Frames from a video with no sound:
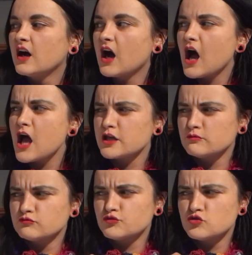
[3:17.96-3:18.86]
I
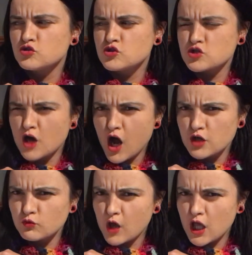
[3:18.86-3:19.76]
am
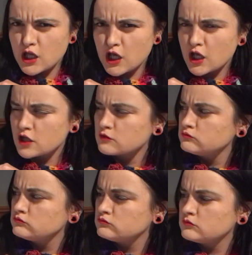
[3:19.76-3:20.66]
done waiting.
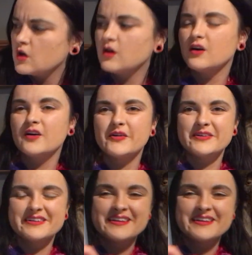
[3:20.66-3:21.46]
Oh.